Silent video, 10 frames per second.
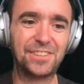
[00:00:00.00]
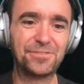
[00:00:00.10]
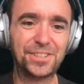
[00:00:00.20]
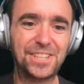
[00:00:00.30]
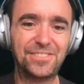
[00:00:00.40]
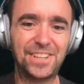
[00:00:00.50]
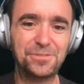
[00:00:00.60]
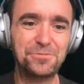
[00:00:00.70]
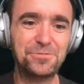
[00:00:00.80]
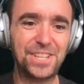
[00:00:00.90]
And what it
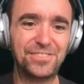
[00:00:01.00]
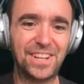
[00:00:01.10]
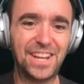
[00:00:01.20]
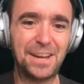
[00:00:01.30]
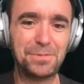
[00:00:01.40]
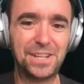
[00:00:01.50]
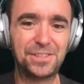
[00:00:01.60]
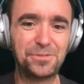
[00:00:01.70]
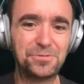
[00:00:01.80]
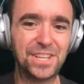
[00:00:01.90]
will do, it will
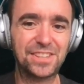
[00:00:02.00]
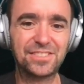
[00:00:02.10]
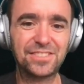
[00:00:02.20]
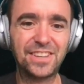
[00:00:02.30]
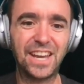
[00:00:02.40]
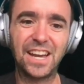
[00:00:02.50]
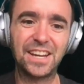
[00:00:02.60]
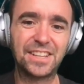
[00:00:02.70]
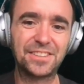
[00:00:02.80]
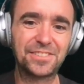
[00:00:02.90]
happily do that
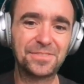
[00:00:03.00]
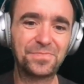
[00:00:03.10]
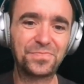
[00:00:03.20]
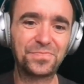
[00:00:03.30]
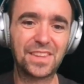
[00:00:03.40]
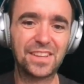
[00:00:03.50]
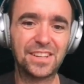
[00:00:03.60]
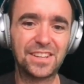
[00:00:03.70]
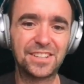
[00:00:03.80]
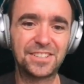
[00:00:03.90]
and
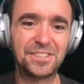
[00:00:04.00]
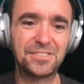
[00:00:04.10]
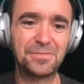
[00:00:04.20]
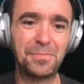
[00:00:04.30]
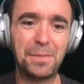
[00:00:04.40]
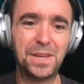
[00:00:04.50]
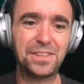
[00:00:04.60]
map